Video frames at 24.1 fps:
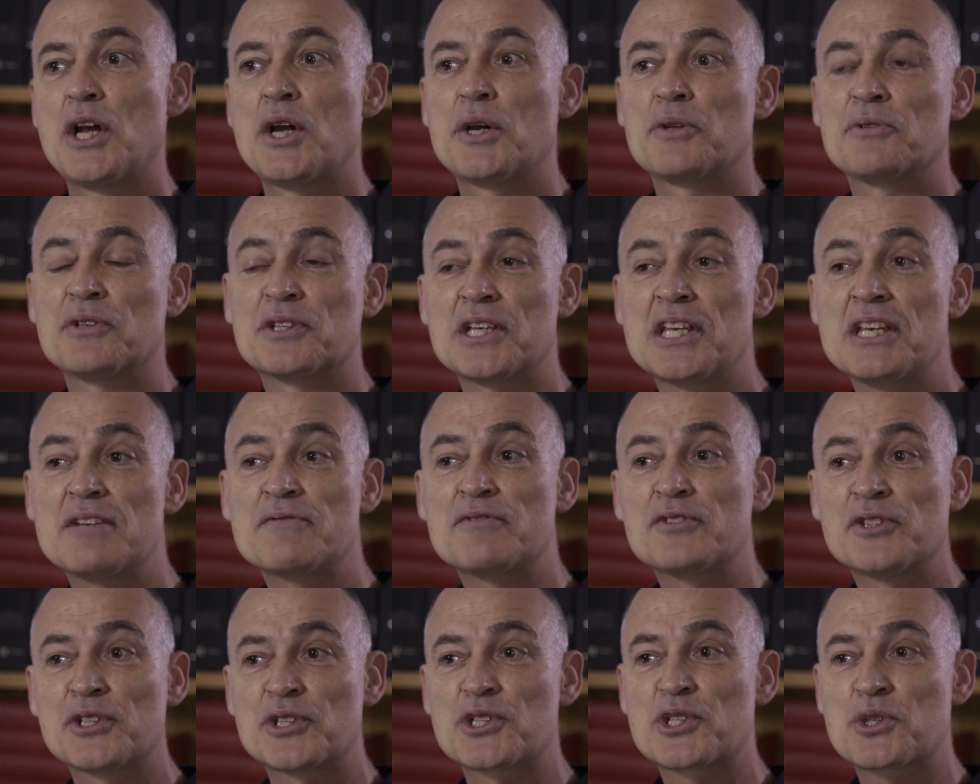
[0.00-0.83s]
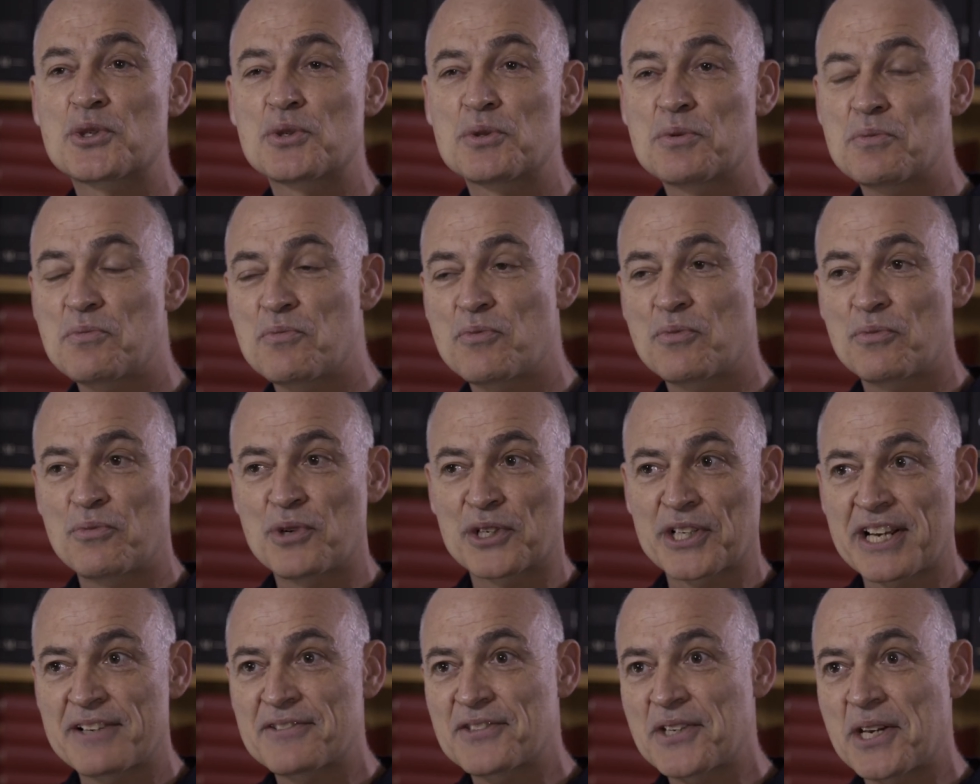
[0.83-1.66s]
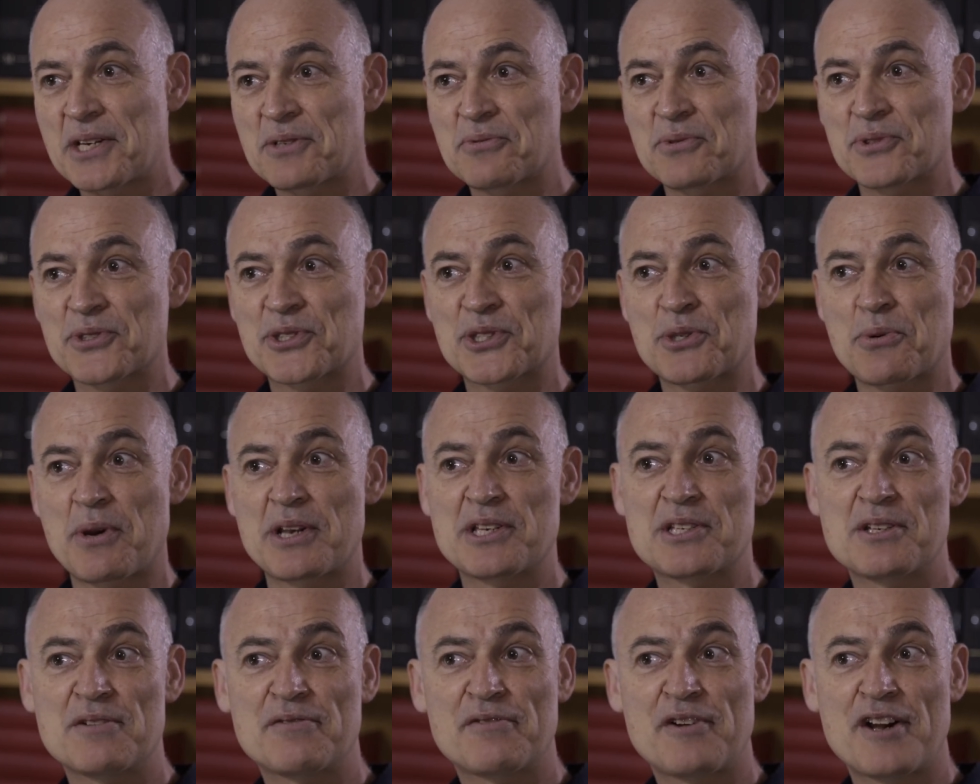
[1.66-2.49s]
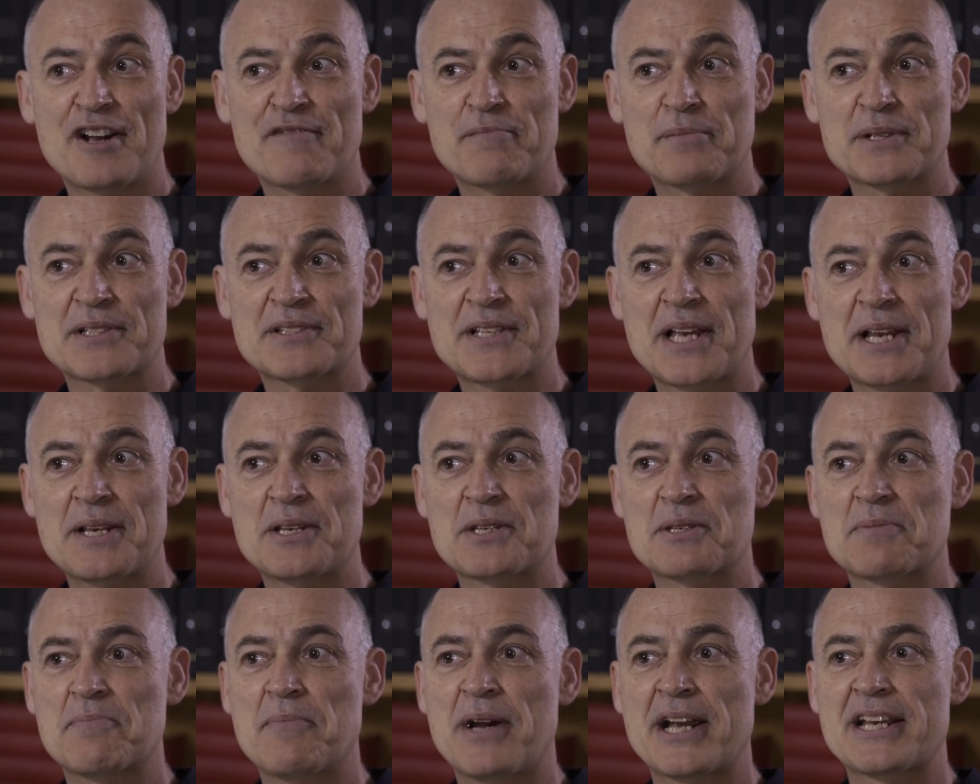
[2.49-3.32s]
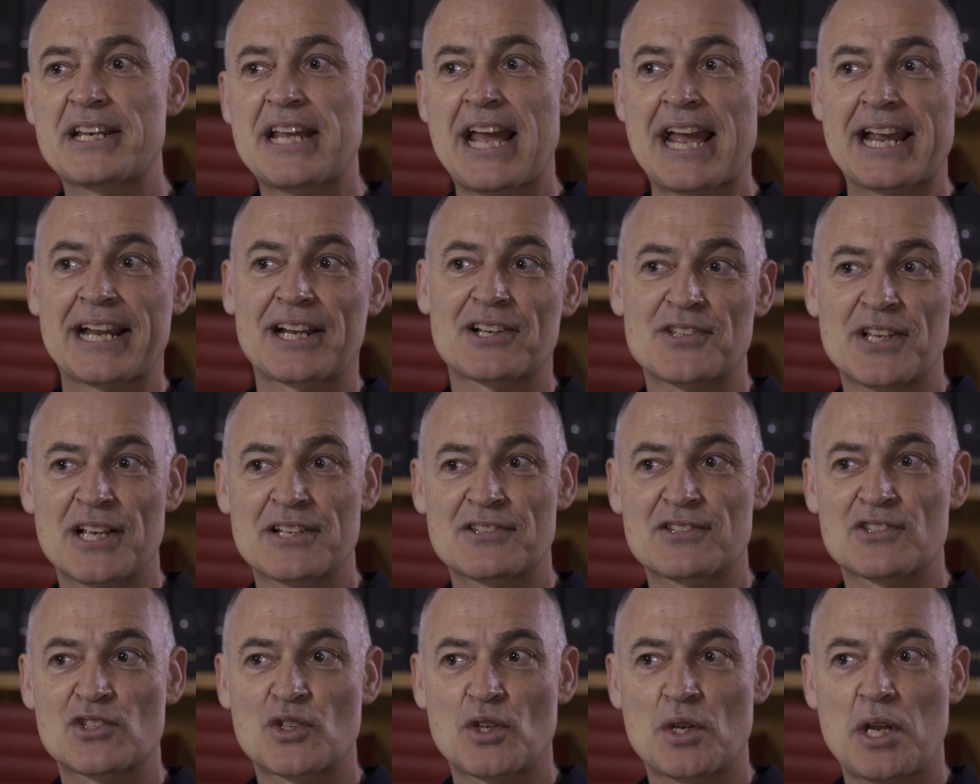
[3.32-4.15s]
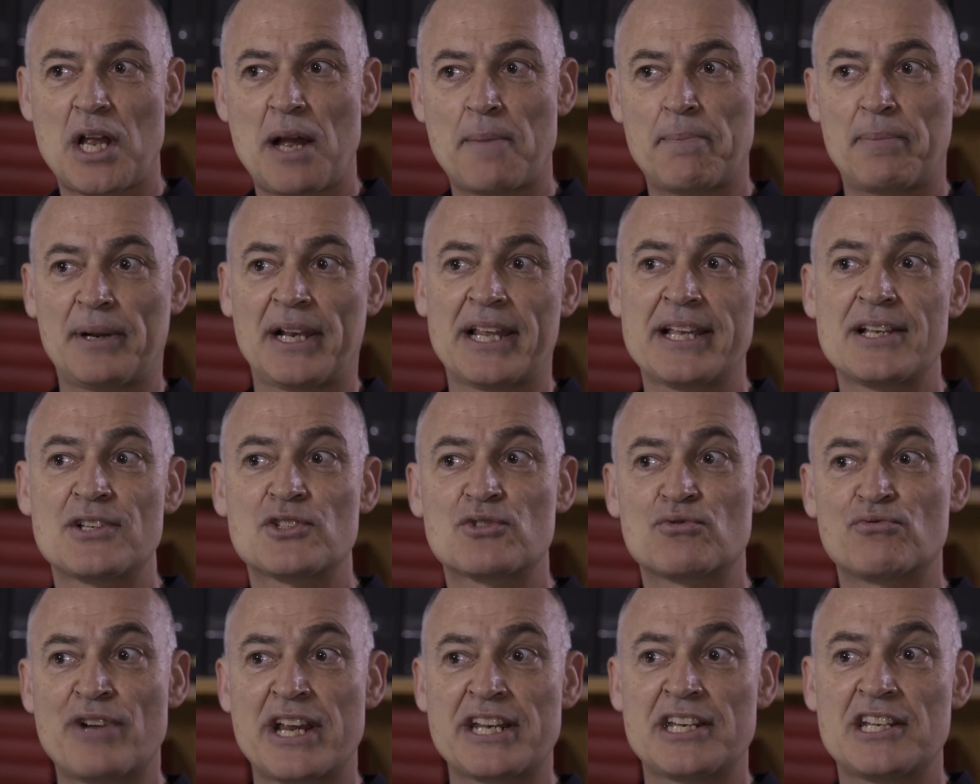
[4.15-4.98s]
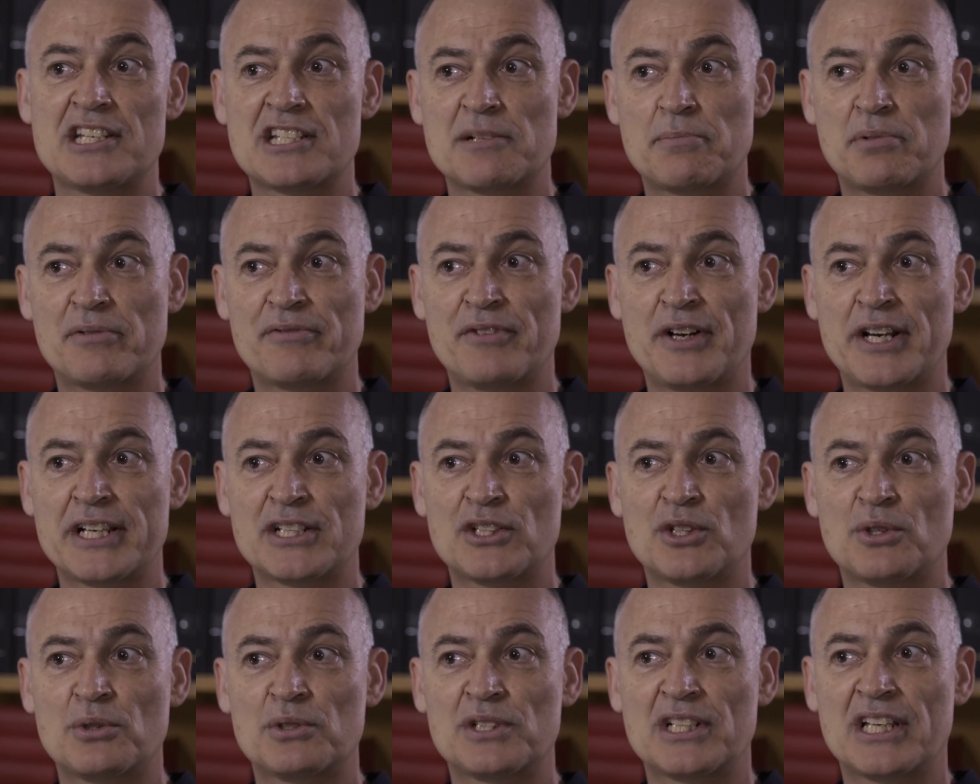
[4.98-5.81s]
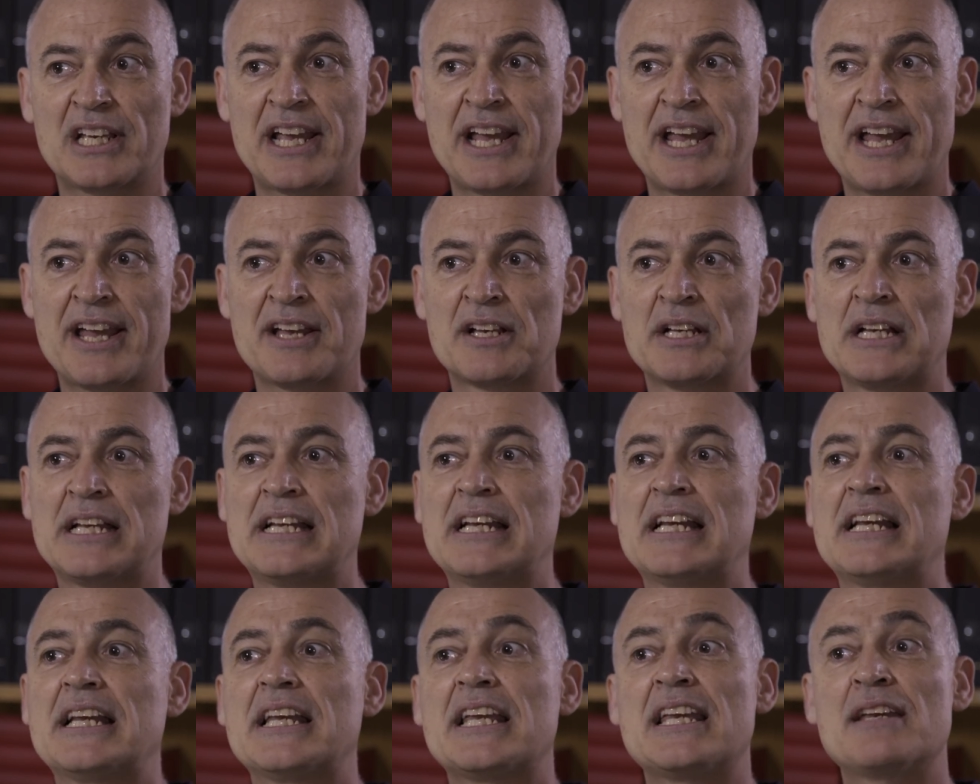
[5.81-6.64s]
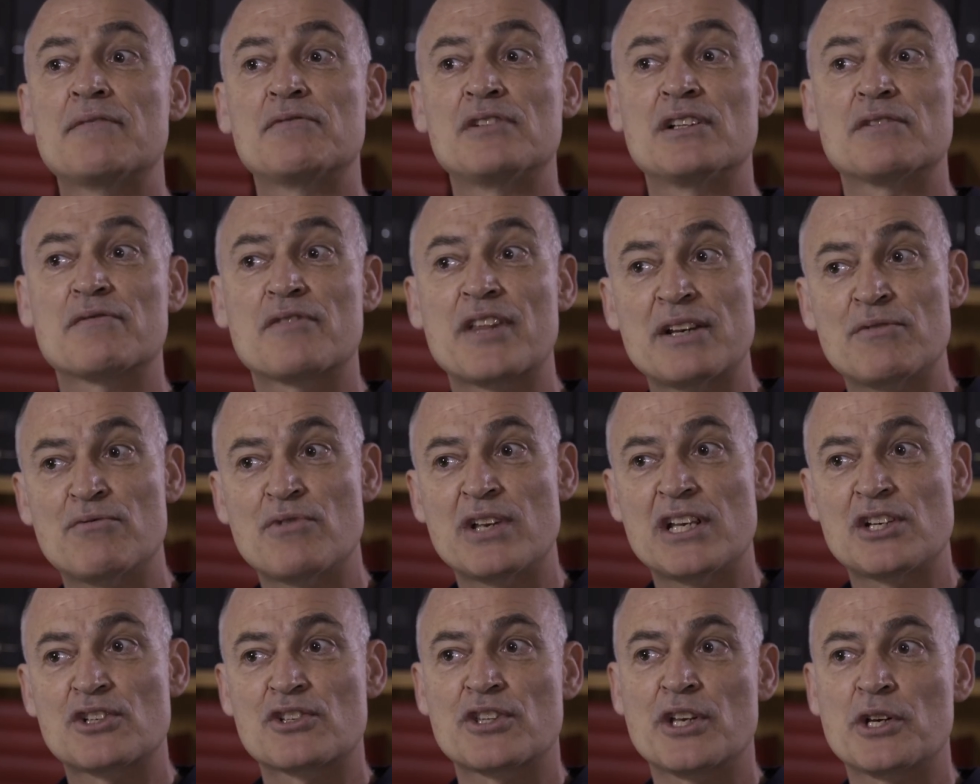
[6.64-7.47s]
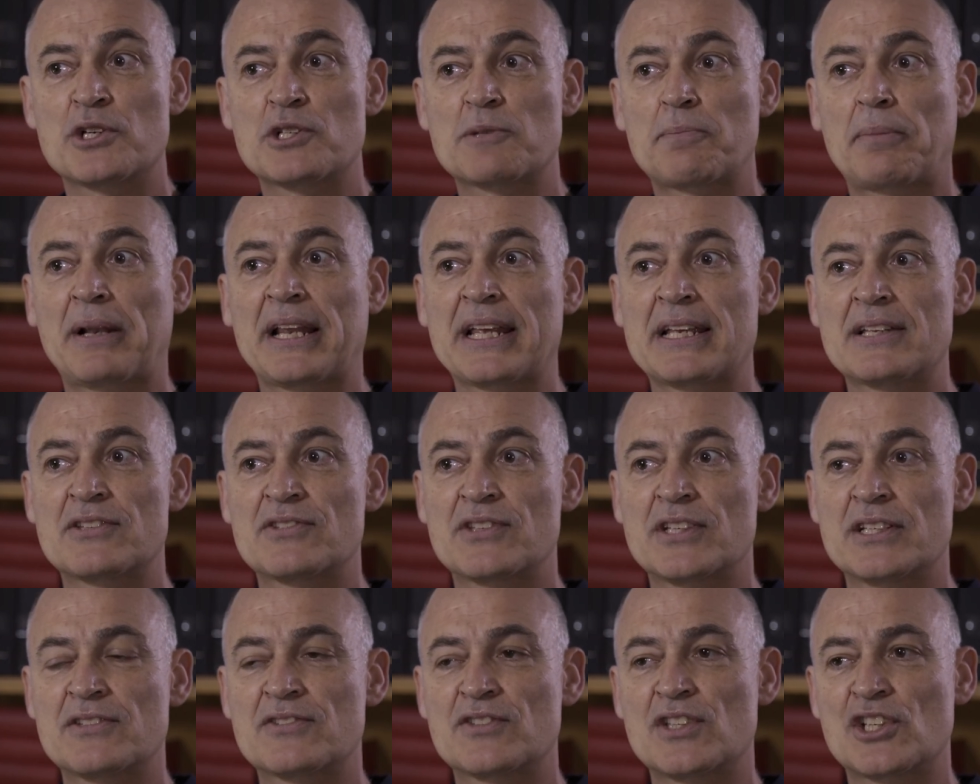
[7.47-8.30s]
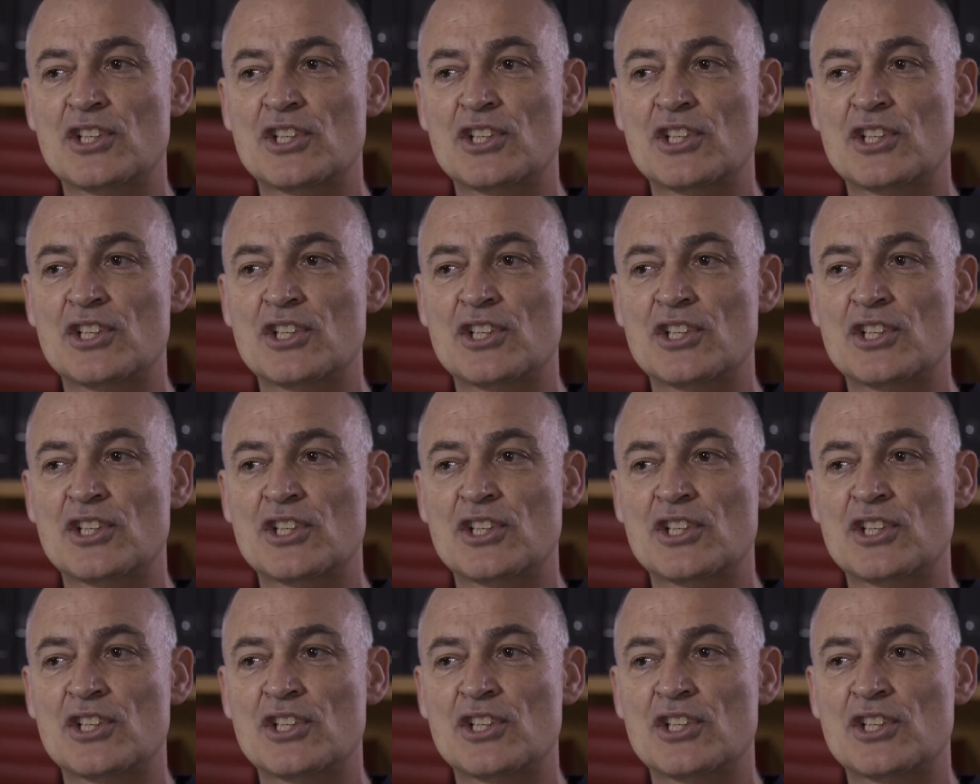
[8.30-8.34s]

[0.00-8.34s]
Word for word: that even the, what I said was 25% might access a place ready to provide good care. Even if they reach those places,